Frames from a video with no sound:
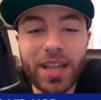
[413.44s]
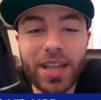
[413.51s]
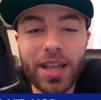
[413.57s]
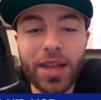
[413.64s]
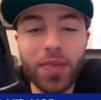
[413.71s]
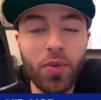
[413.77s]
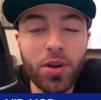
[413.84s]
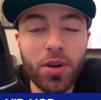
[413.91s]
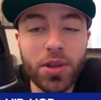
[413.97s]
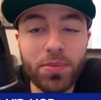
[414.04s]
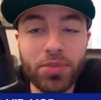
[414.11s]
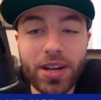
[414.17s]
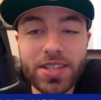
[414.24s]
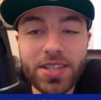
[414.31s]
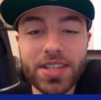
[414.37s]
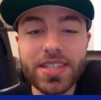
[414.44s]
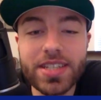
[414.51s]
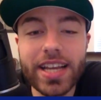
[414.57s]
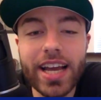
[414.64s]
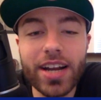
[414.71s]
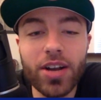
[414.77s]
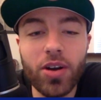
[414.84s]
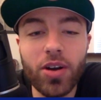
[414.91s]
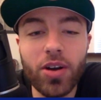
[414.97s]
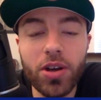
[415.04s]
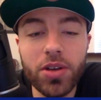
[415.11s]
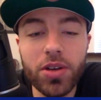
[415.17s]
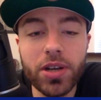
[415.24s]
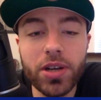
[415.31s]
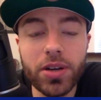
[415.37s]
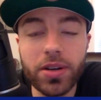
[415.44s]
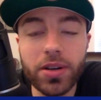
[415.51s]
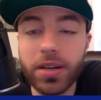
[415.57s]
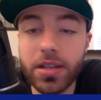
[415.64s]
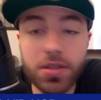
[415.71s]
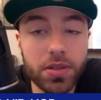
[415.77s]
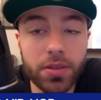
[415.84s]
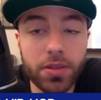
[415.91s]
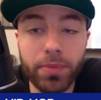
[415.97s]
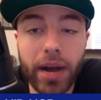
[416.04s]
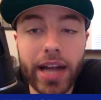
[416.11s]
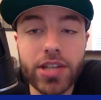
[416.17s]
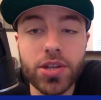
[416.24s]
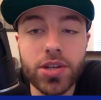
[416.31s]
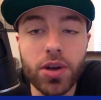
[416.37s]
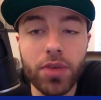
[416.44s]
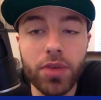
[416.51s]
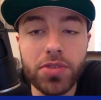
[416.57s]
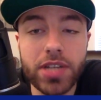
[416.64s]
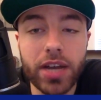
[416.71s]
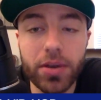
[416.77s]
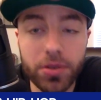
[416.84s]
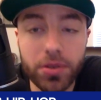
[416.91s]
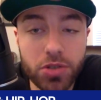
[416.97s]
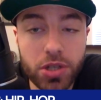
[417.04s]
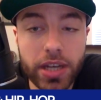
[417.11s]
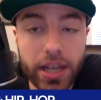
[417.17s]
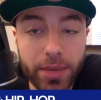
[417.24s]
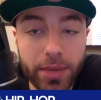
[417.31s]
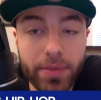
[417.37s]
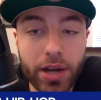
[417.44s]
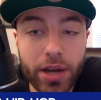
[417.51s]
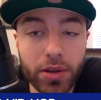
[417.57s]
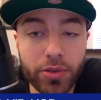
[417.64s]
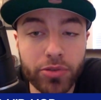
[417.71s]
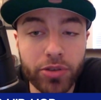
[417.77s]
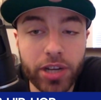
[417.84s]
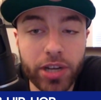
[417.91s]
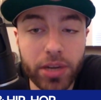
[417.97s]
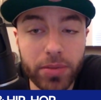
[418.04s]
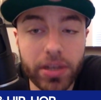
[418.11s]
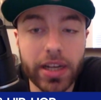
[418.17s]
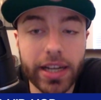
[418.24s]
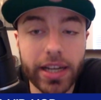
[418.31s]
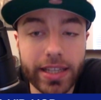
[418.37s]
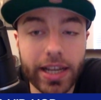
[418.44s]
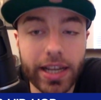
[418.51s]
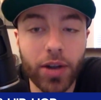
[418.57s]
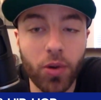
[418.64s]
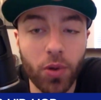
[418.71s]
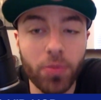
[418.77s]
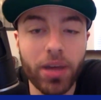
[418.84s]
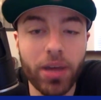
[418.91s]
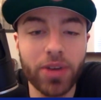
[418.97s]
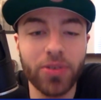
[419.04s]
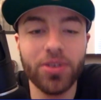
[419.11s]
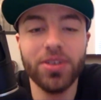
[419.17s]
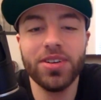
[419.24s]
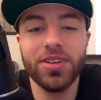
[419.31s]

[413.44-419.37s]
And one of the presidents, they got to call you here because Biden's in office now. You should get a Medal of Freedom. You got to get that gold medal